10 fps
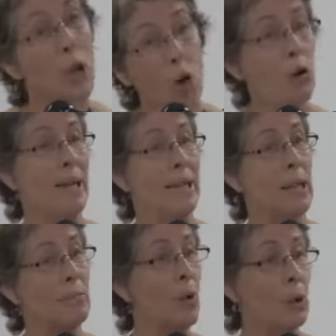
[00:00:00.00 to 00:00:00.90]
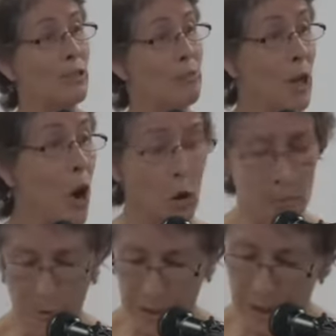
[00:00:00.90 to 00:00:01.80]
Monogamy, the importance of
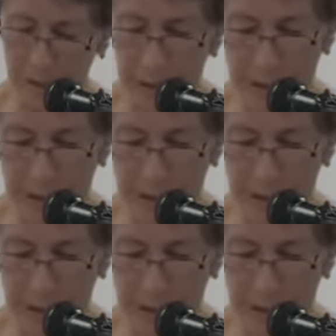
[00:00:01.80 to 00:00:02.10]
monogamy within